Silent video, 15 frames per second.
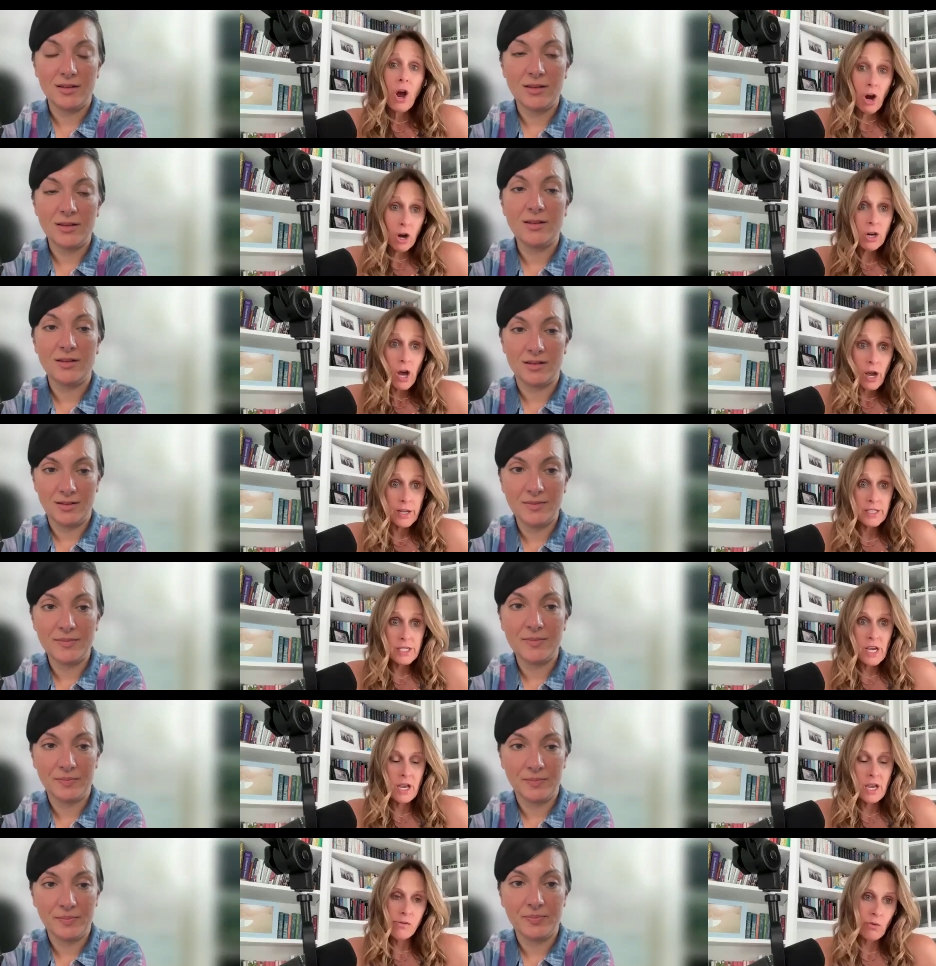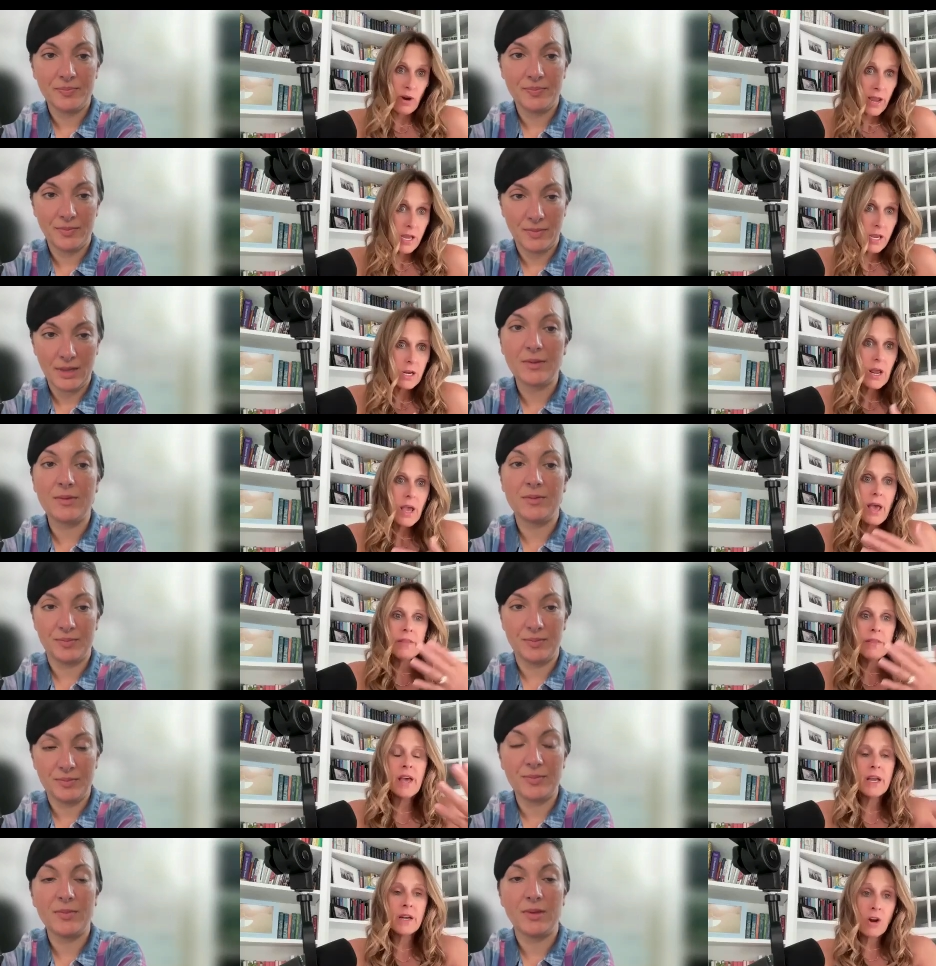Speaker 1: our content right mm-hmm.
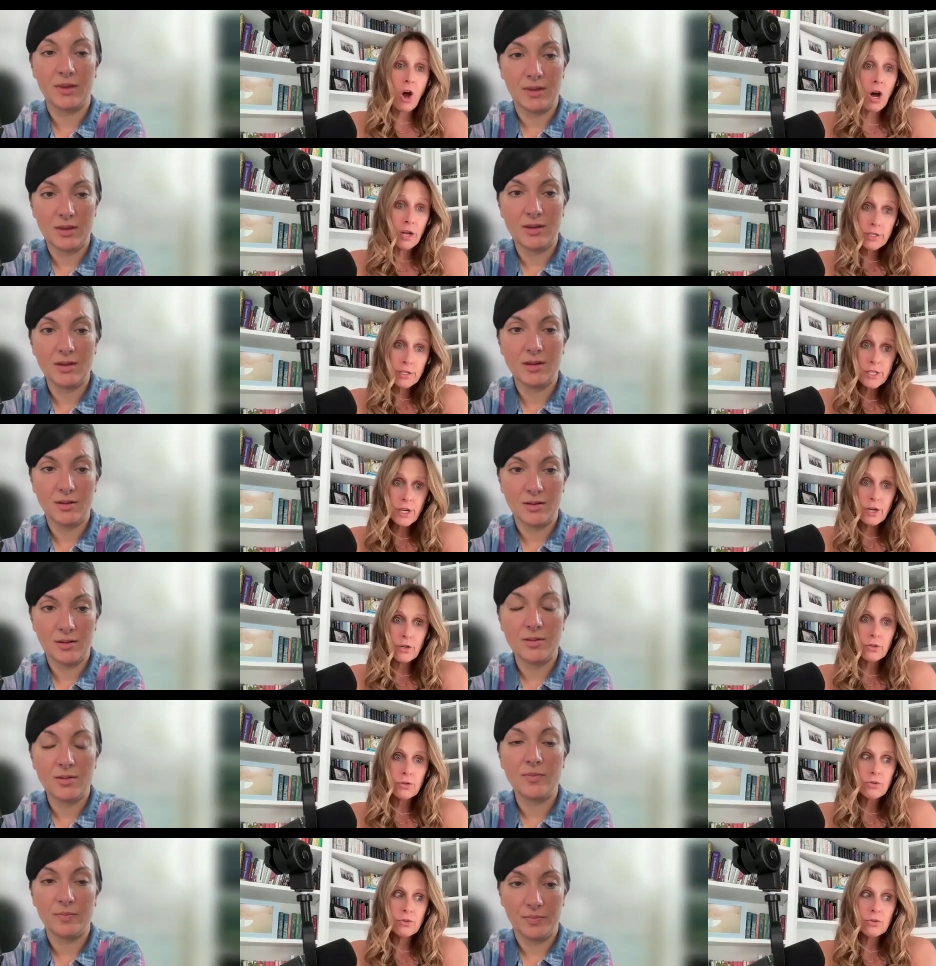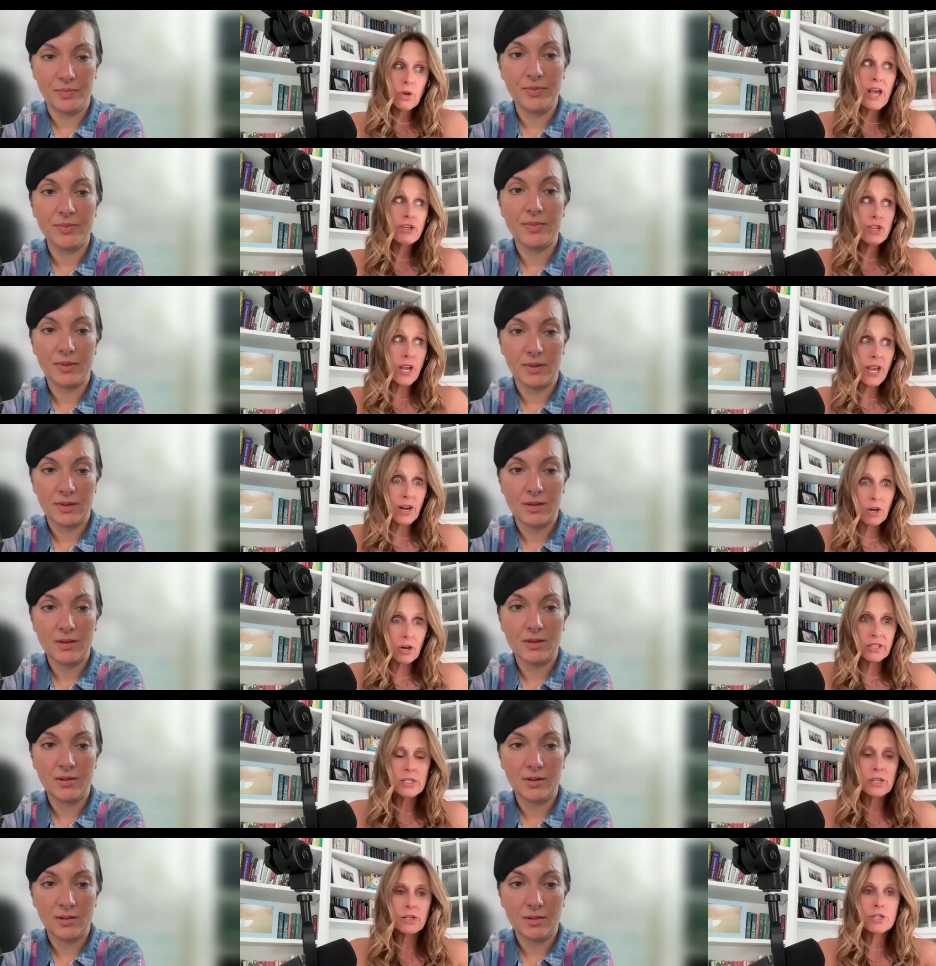and then also educate our
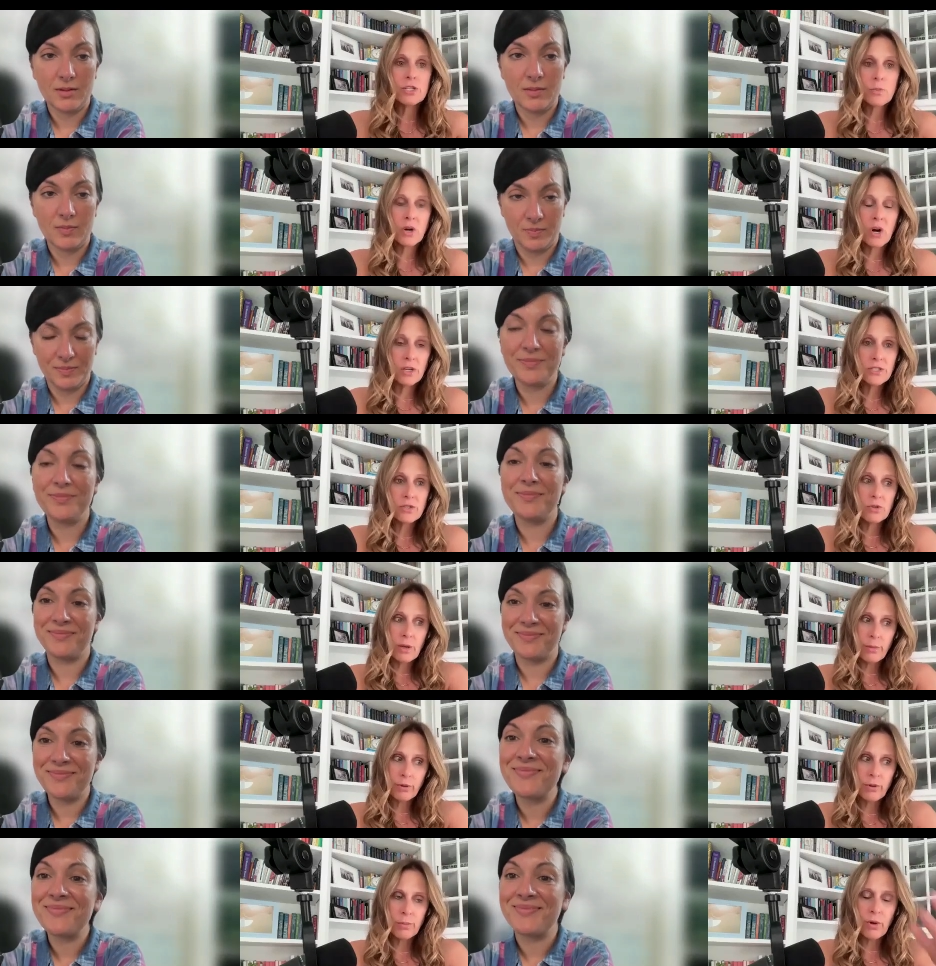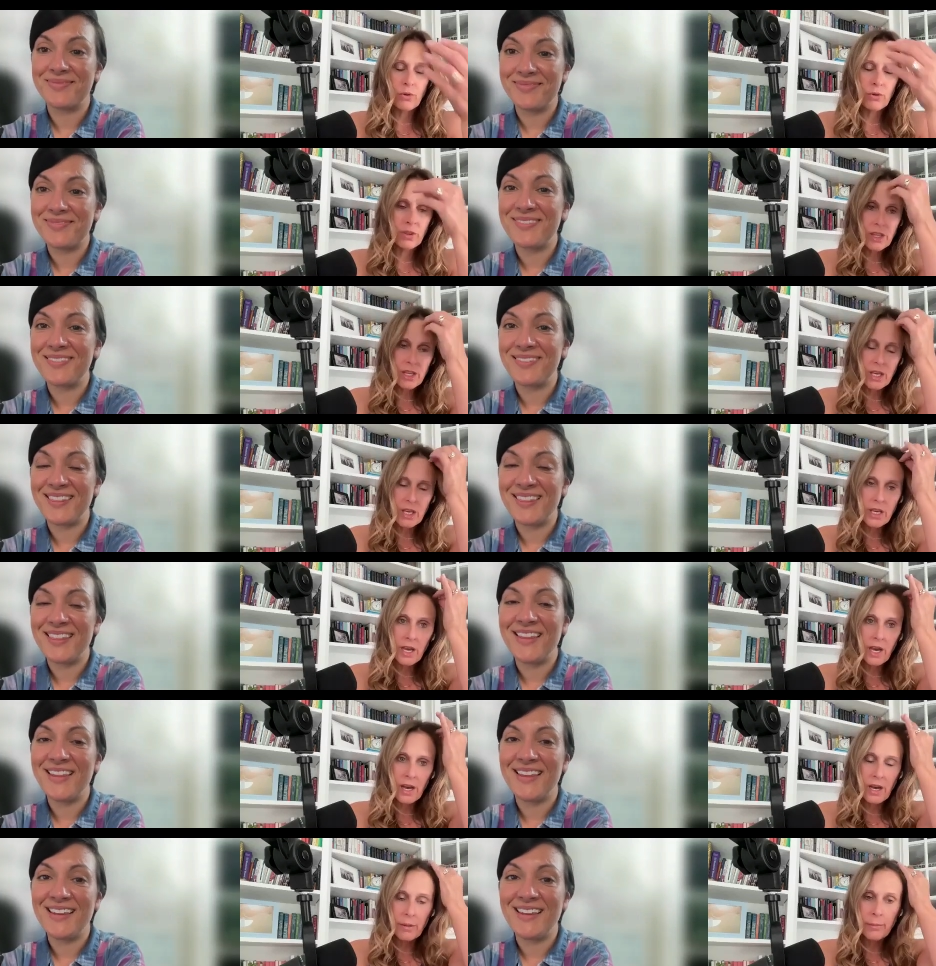listeners but also then promote the
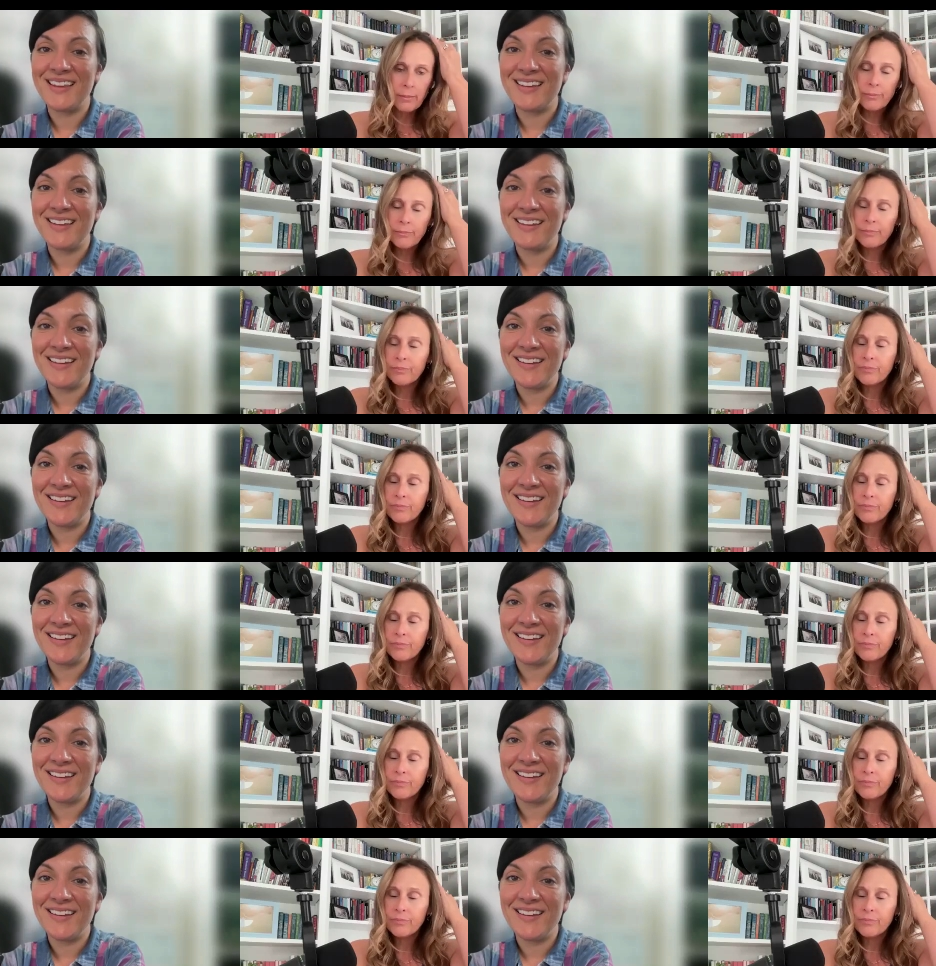um,